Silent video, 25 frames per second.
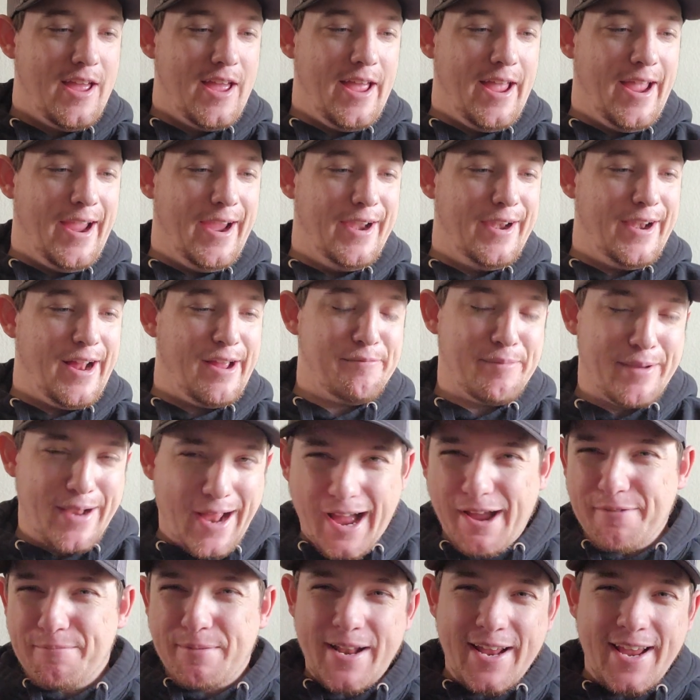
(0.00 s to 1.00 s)
and
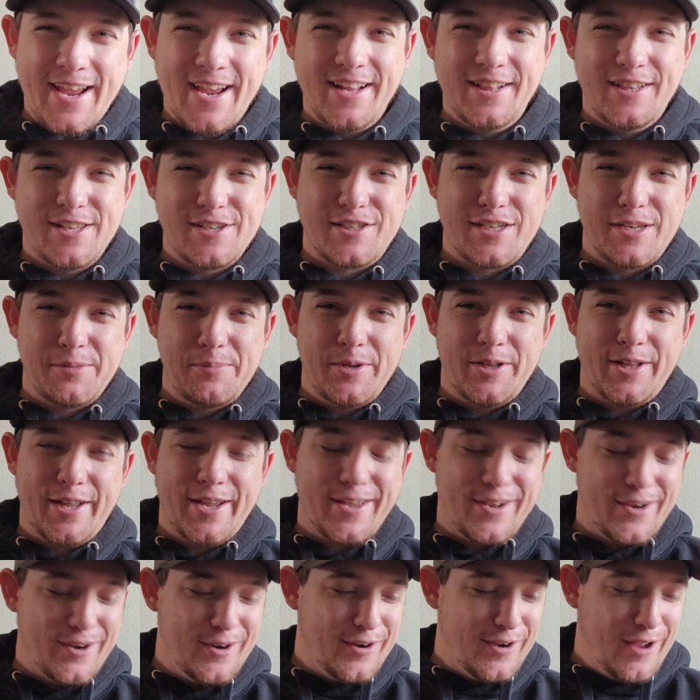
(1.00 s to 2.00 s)
I've been hitting the
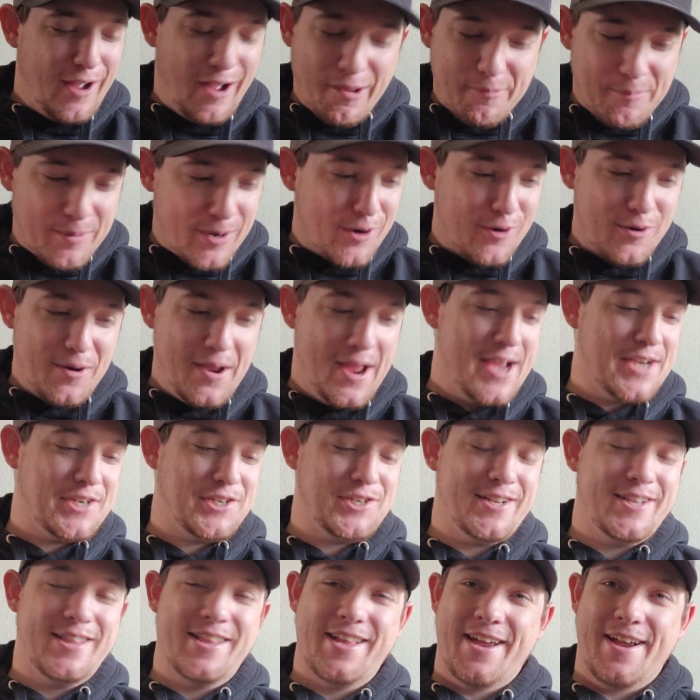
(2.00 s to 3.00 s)
simulator. I've been
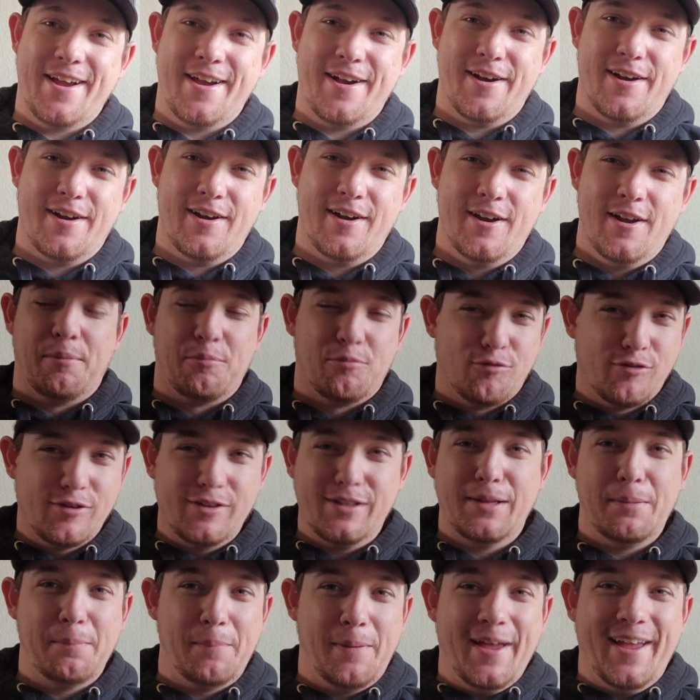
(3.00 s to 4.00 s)
crashing there. I'm
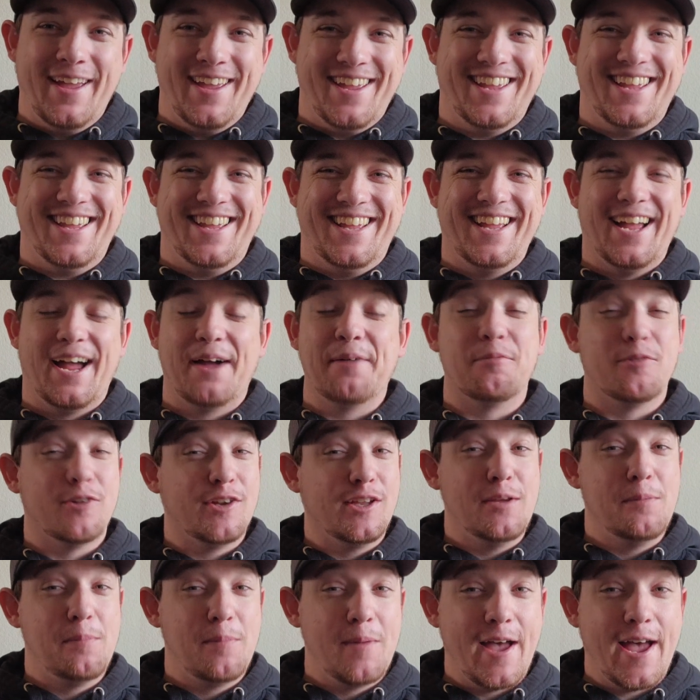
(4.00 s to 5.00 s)
really I'm
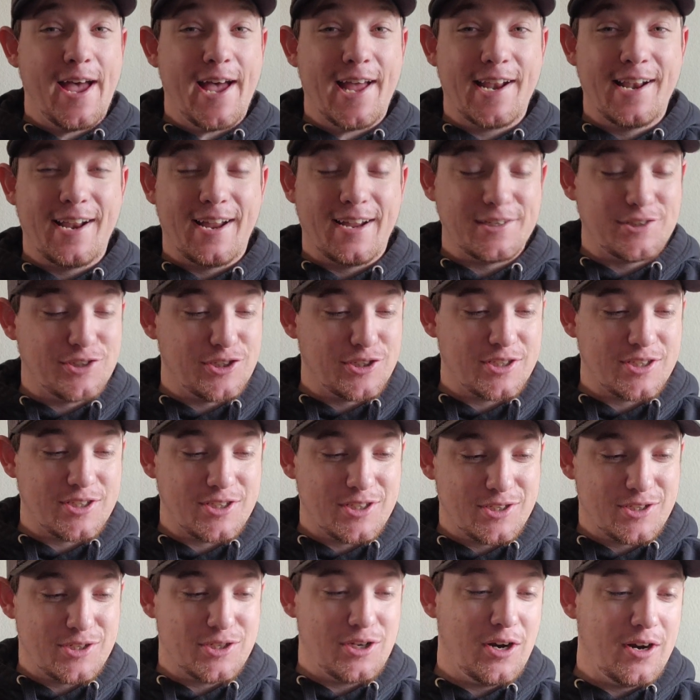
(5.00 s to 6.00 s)
really bad. I
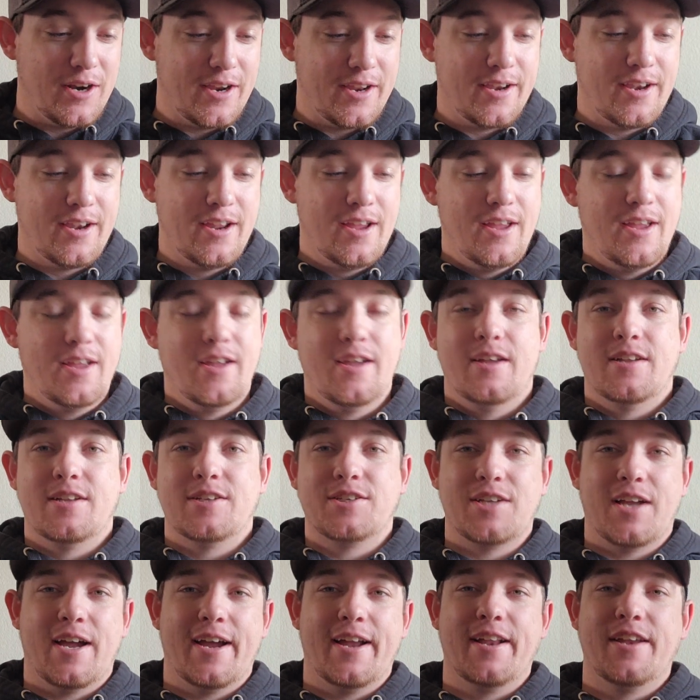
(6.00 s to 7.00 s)
just decided,
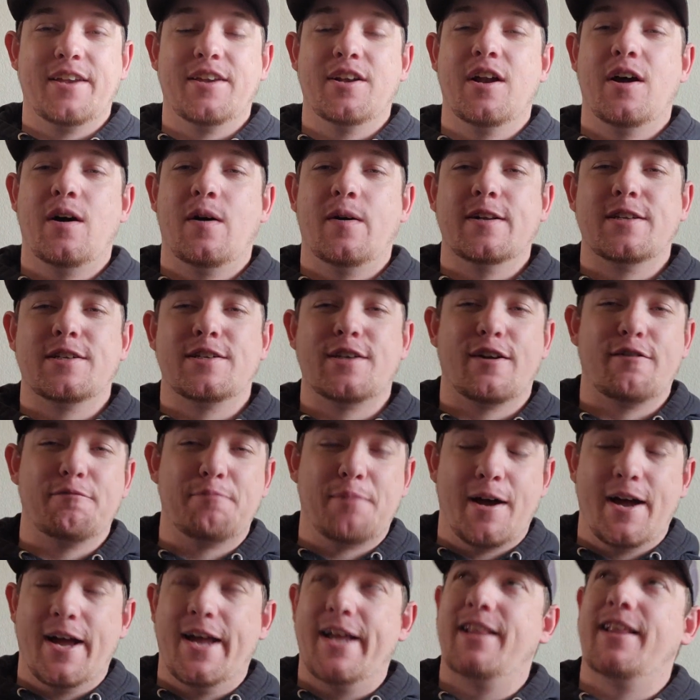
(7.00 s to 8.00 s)
instead
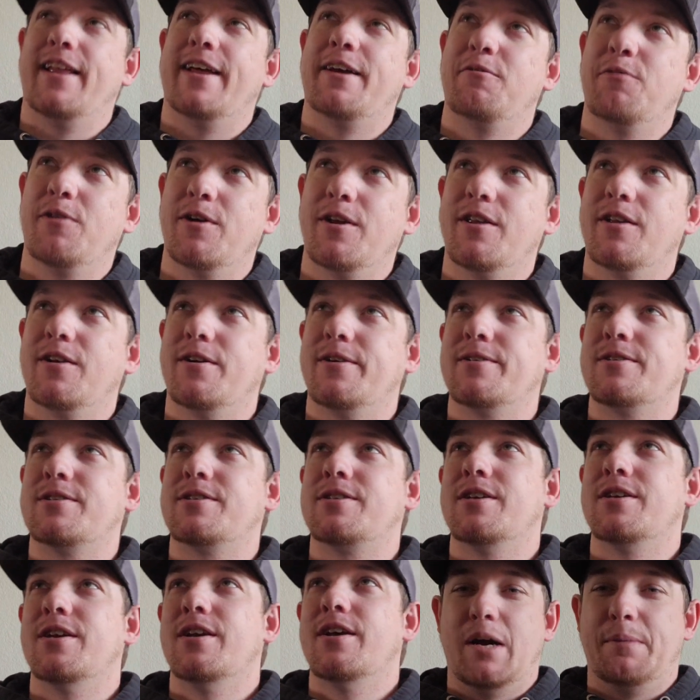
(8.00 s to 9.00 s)
of buying like one of
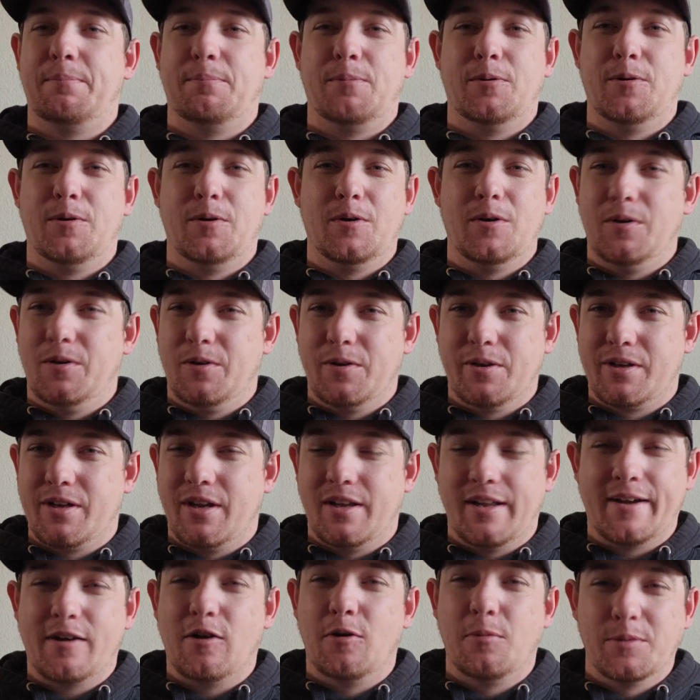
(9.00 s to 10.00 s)
those couple,
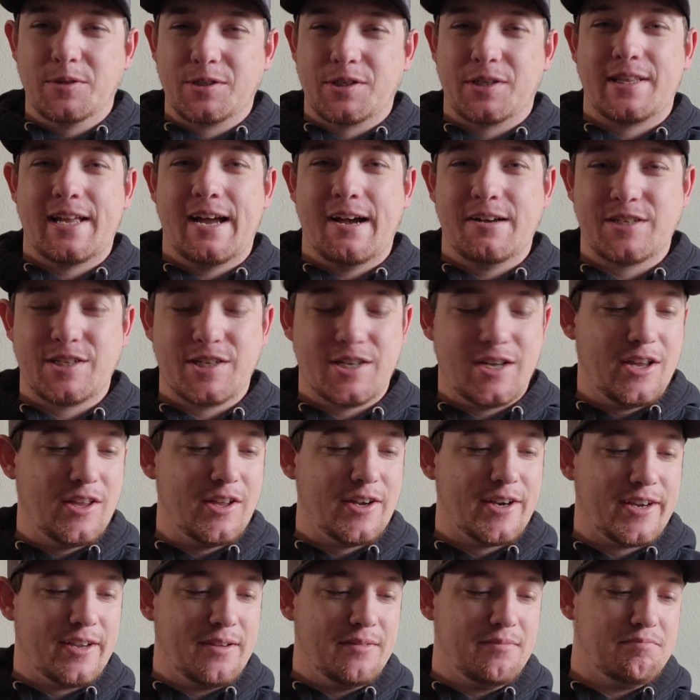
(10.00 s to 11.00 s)
like almost
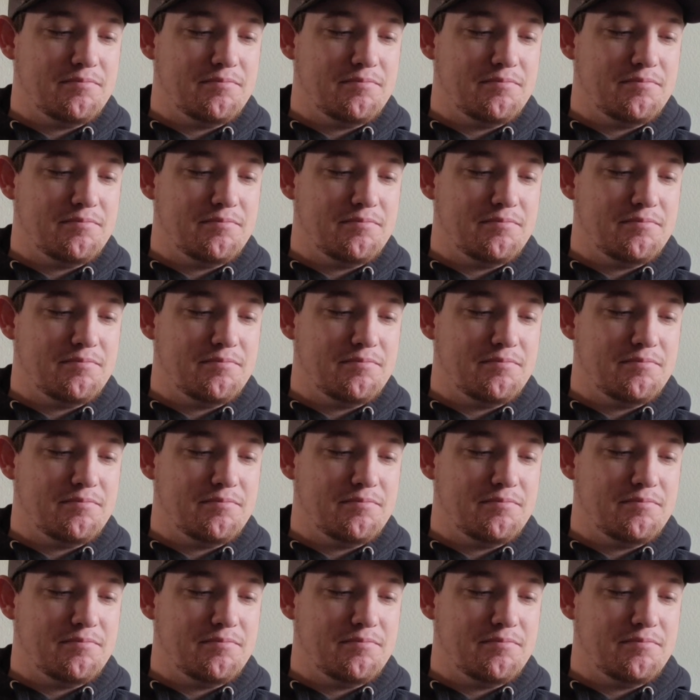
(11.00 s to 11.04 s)
$1,000